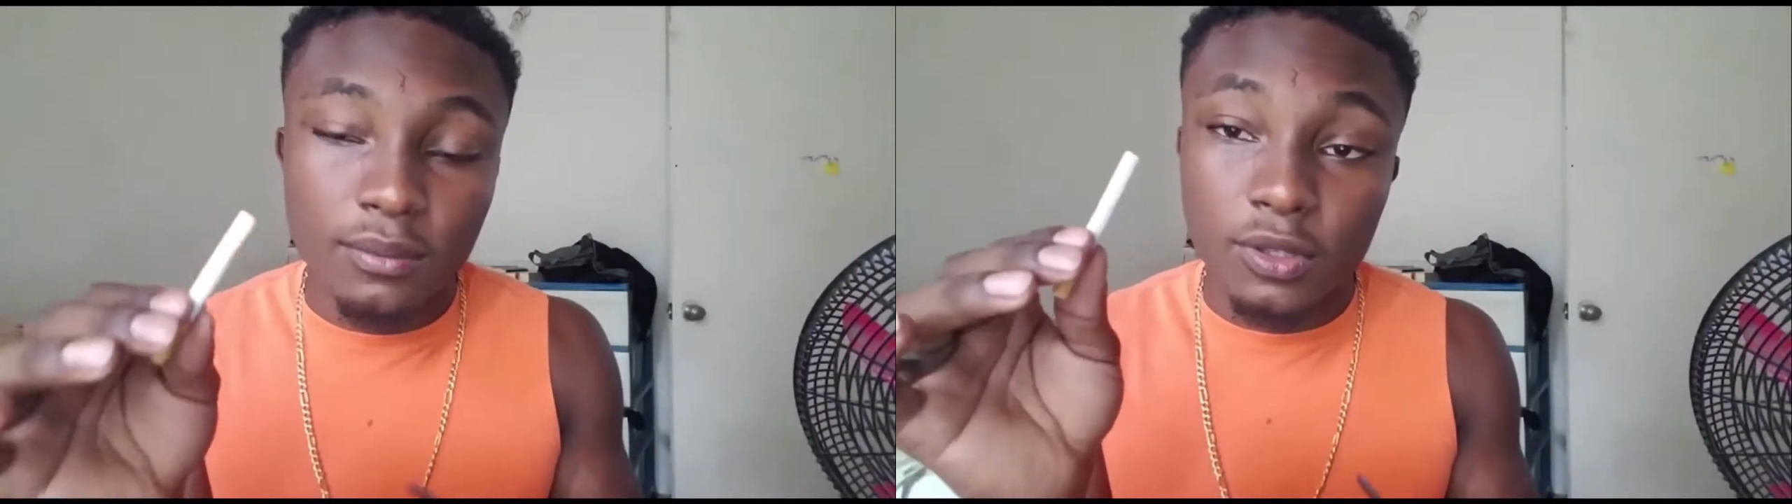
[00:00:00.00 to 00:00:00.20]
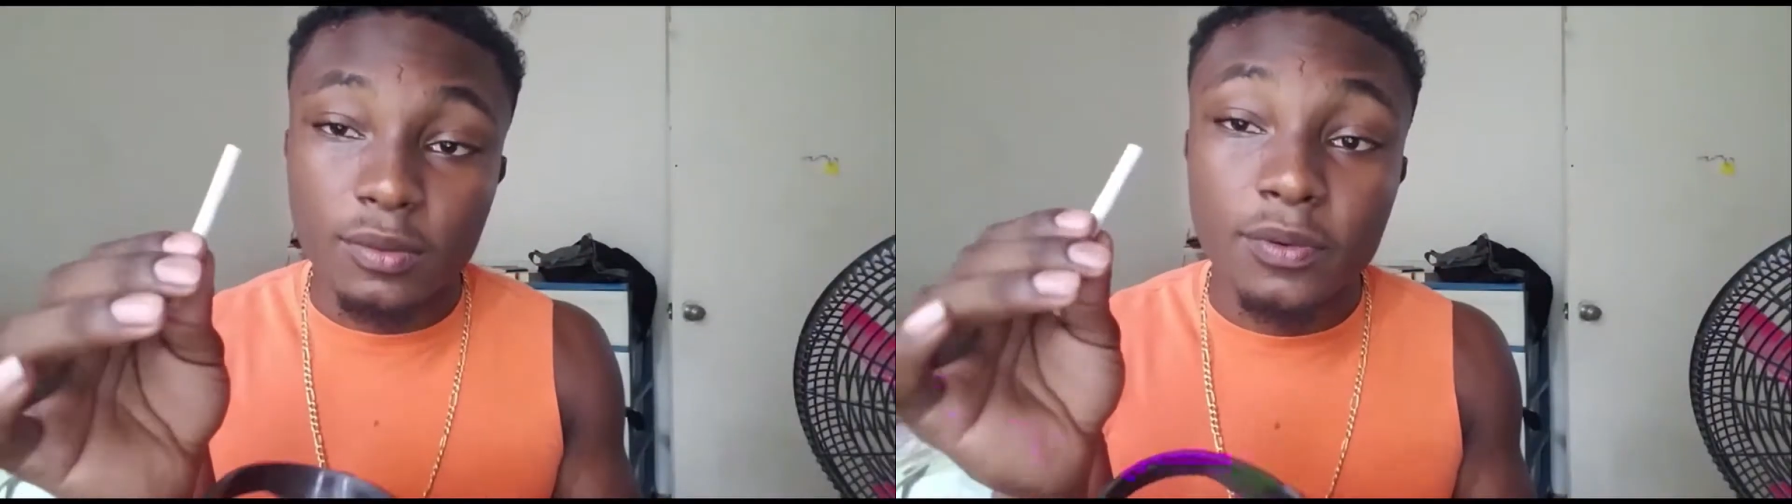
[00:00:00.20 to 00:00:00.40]

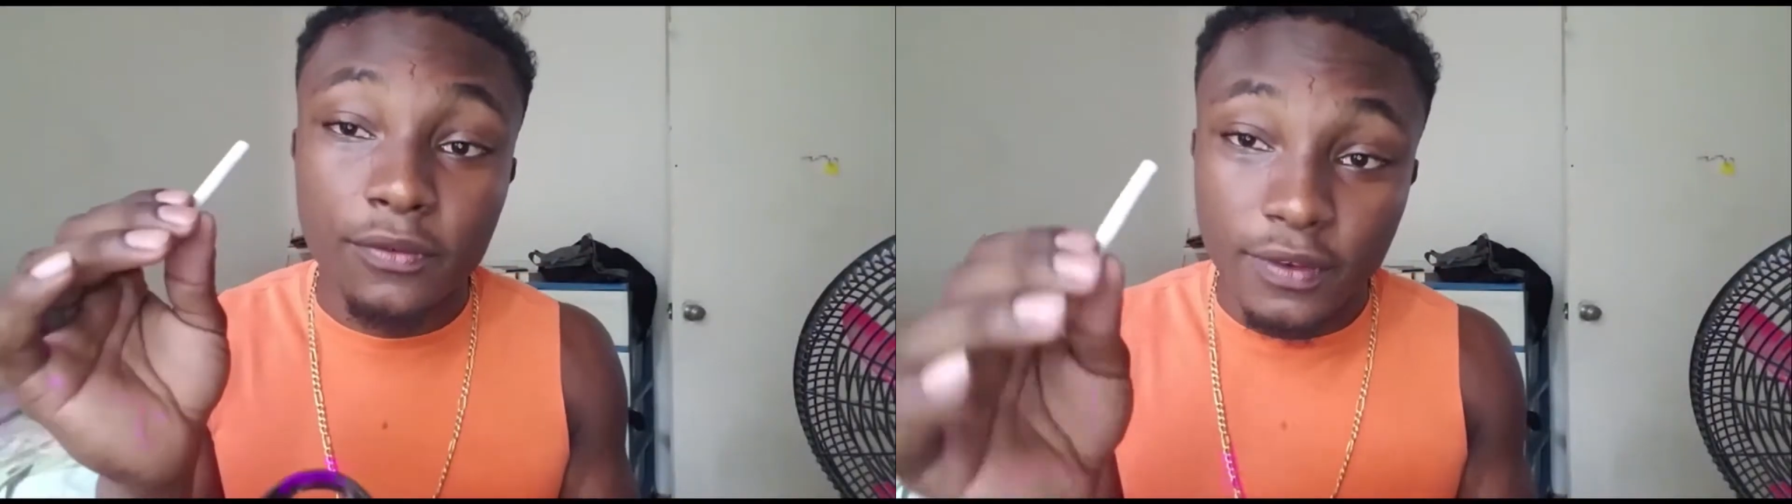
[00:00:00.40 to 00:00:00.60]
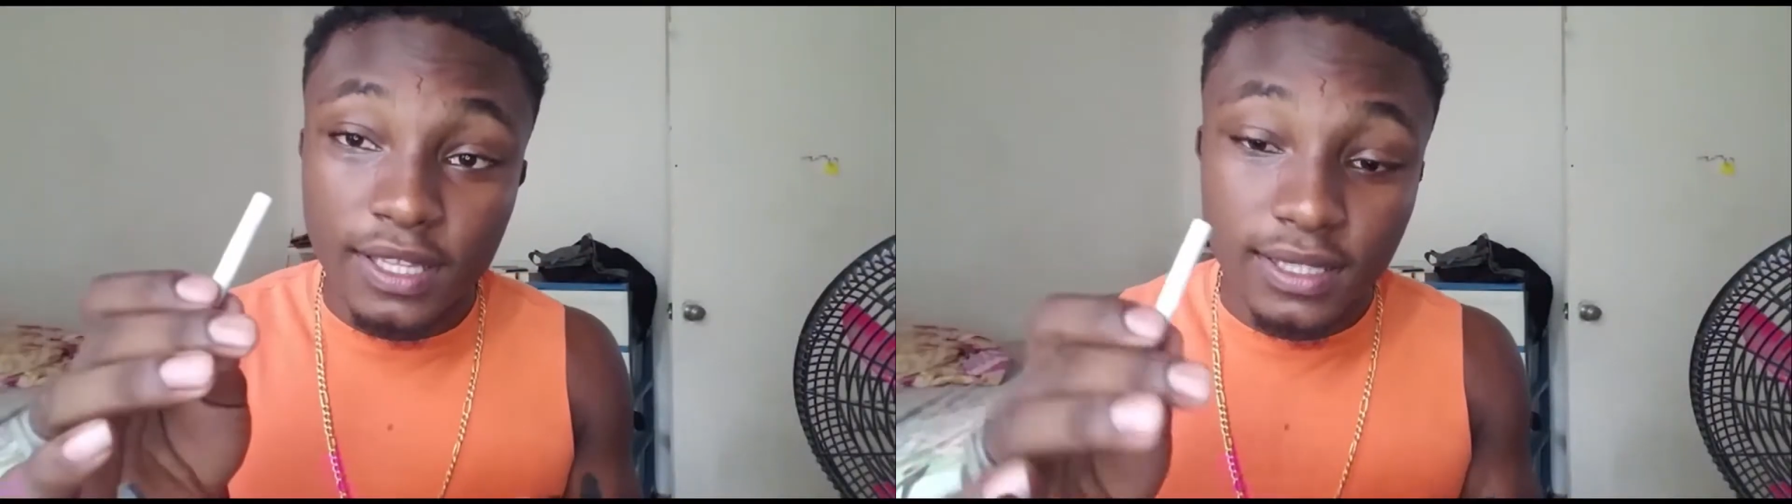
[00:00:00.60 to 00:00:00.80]
but to
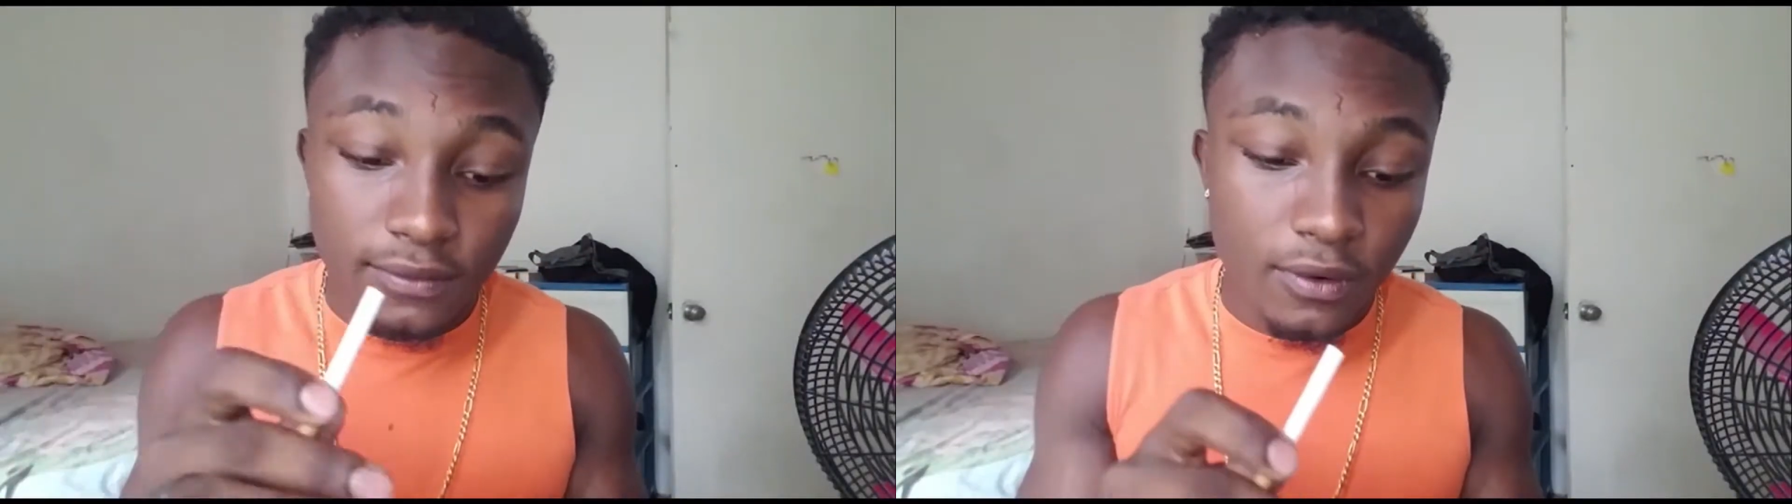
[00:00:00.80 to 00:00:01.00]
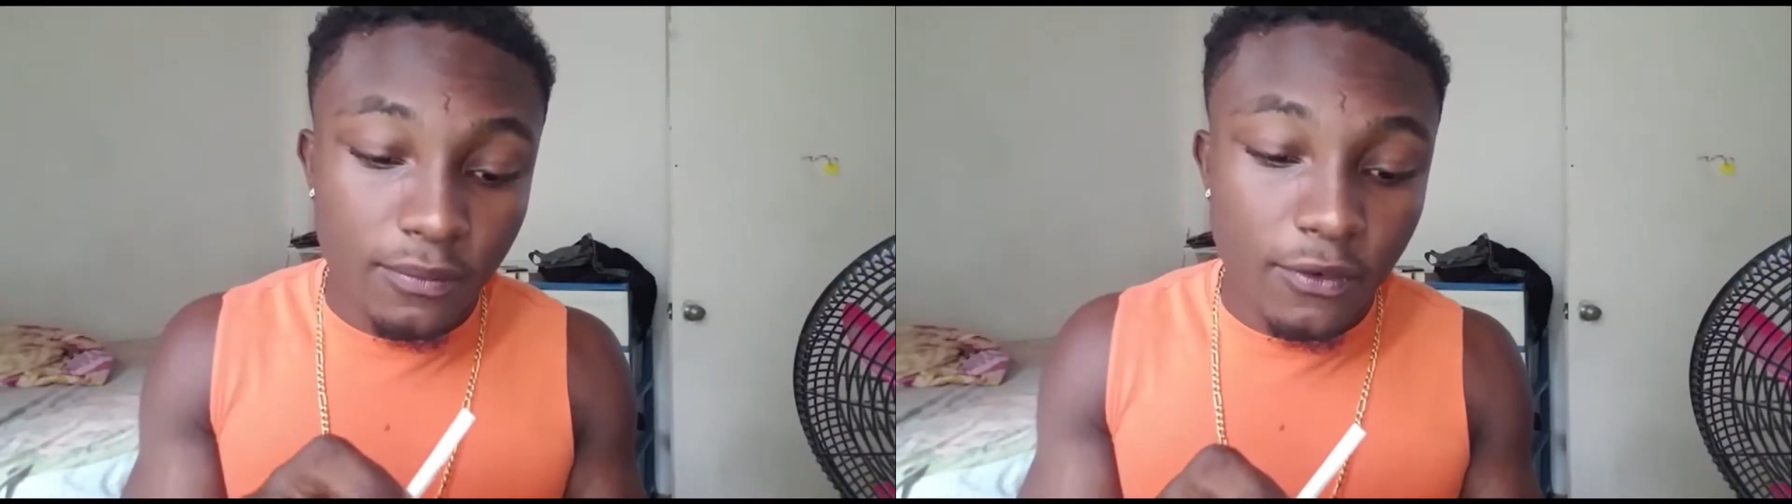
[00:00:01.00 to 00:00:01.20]
prevent it
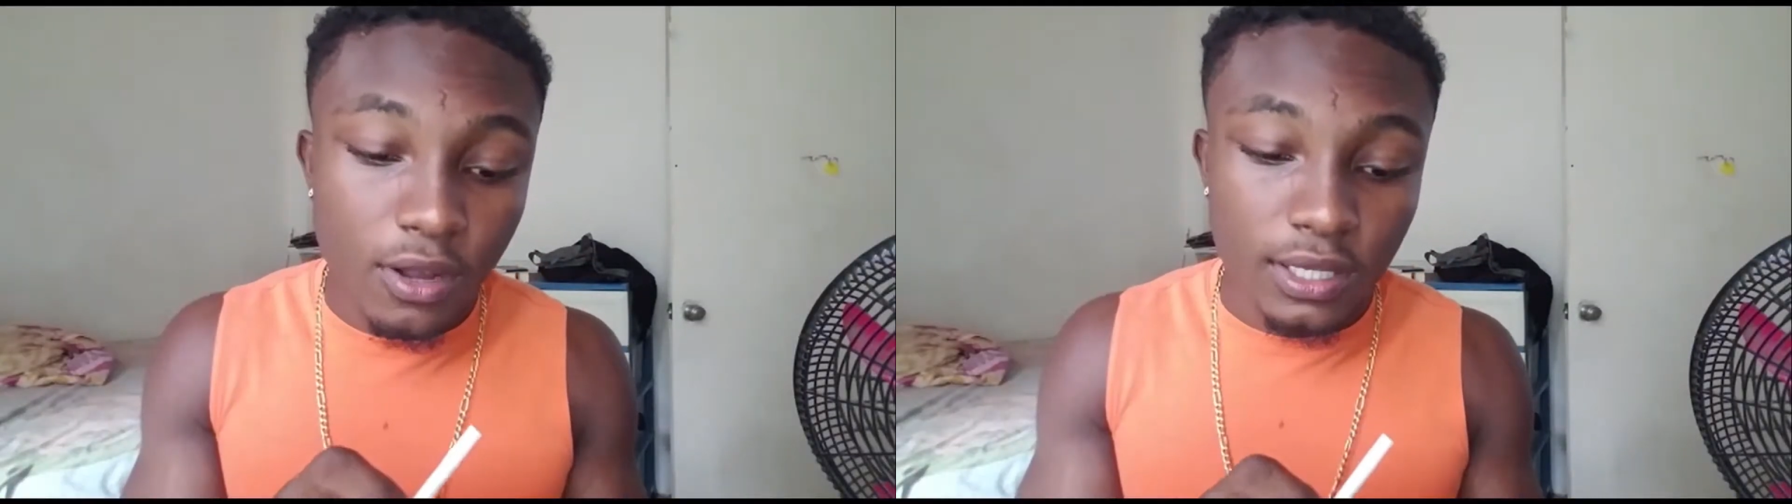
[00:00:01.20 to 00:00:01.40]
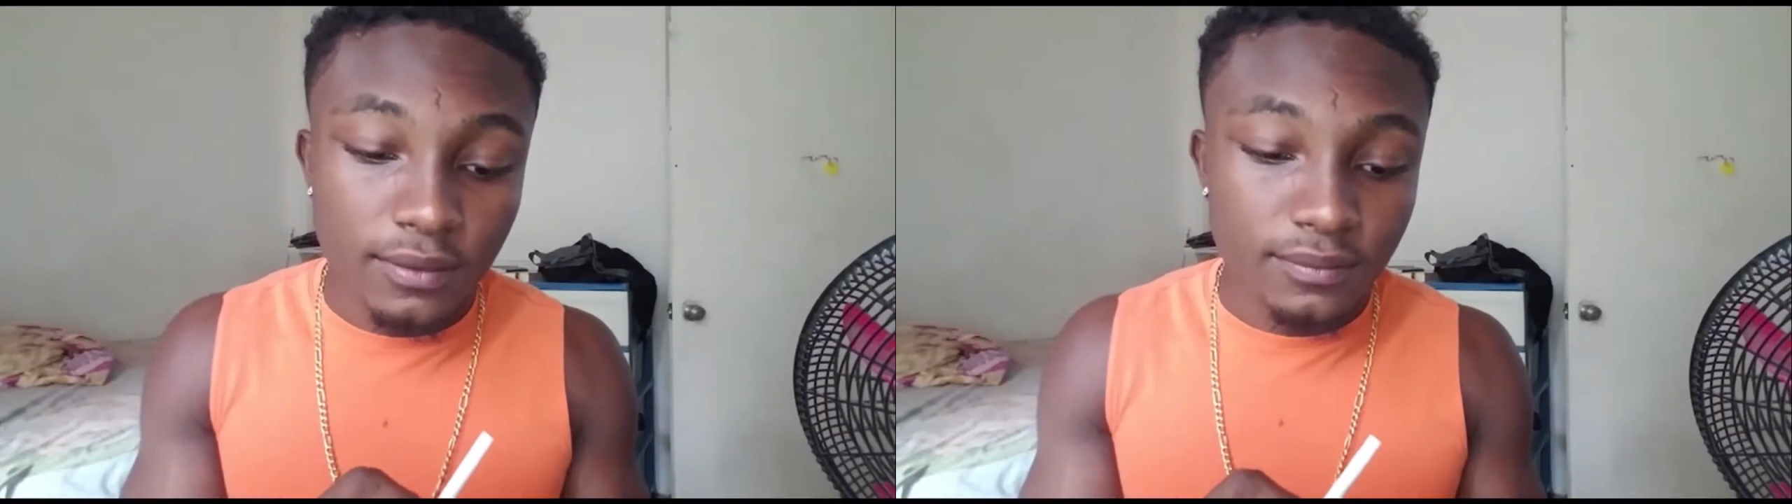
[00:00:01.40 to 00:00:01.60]
from
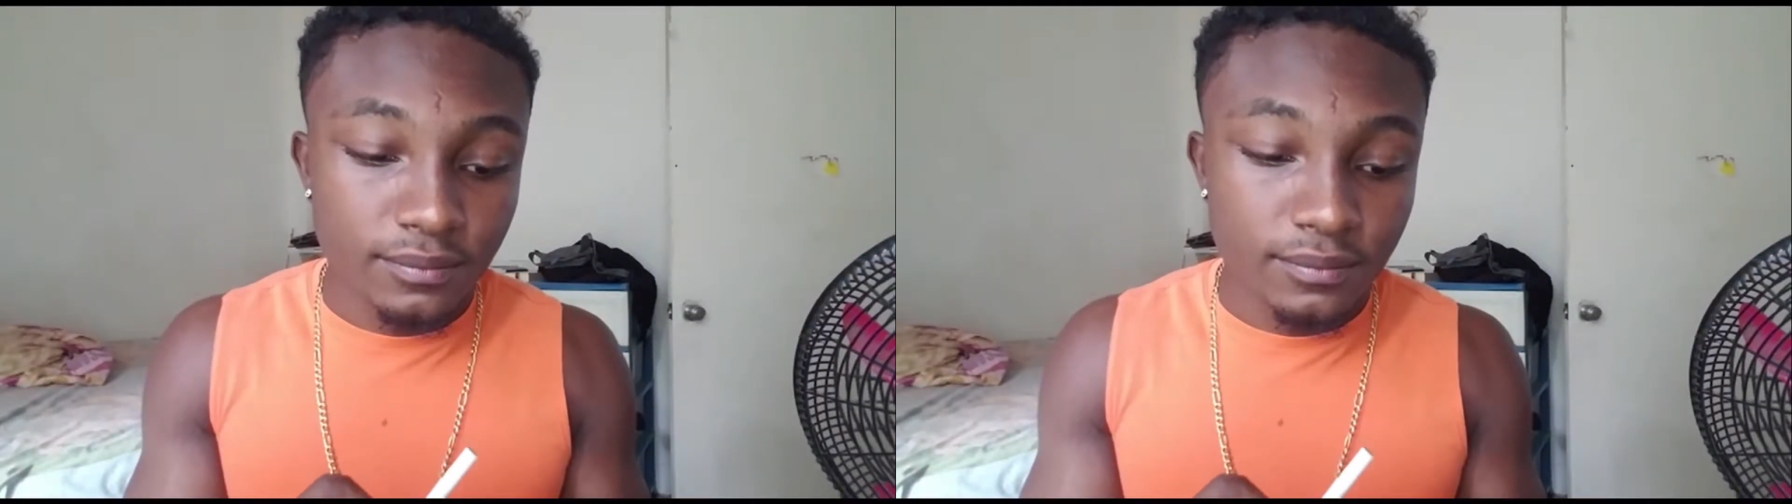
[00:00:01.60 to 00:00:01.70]
fogging,